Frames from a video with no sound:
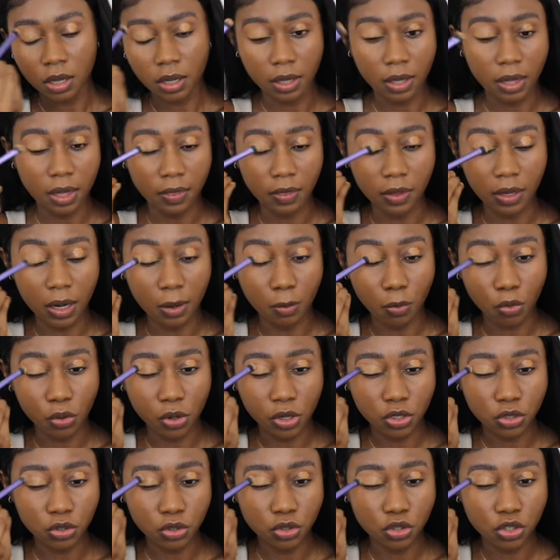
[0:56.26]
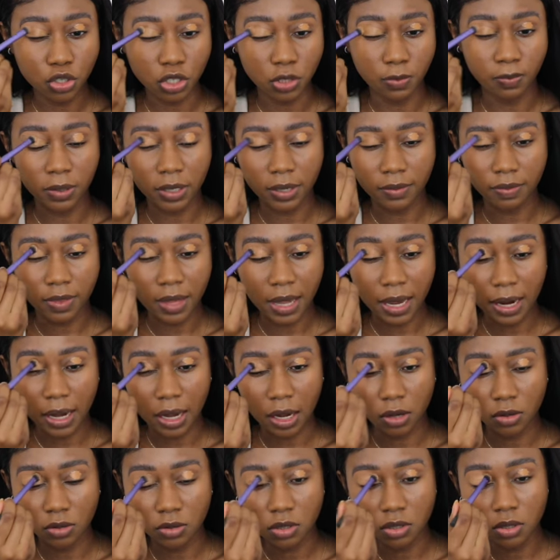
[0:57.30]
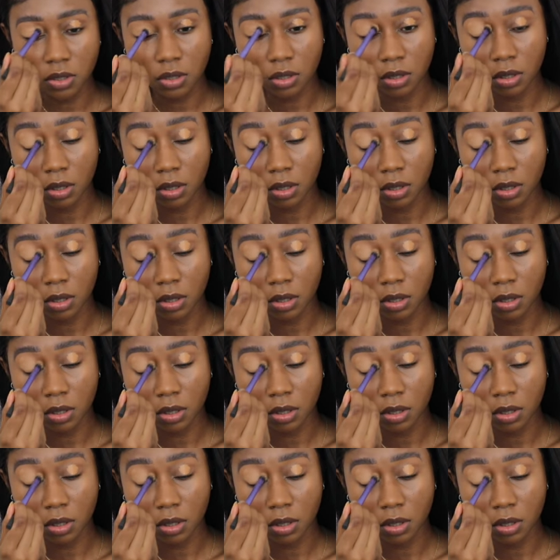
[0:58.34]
And then I'm going to just blend that out.